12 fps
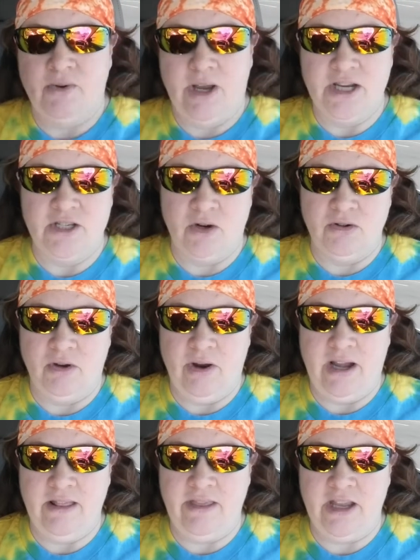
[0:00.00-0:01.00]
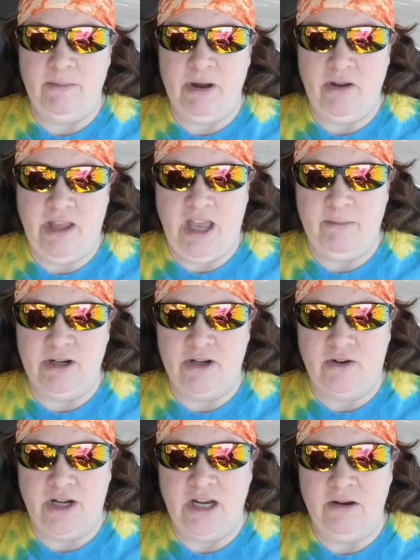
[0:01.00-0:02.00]
So I don't know anything about Cabin
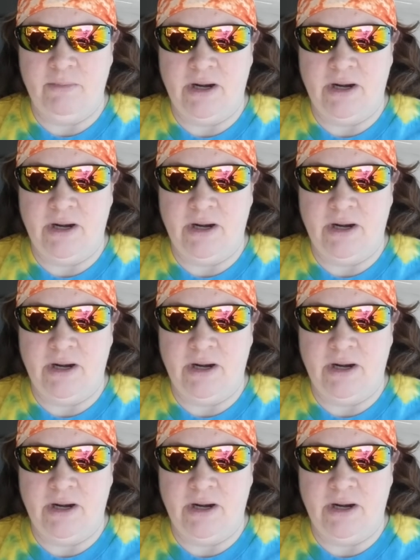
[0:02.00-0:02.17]
Creek,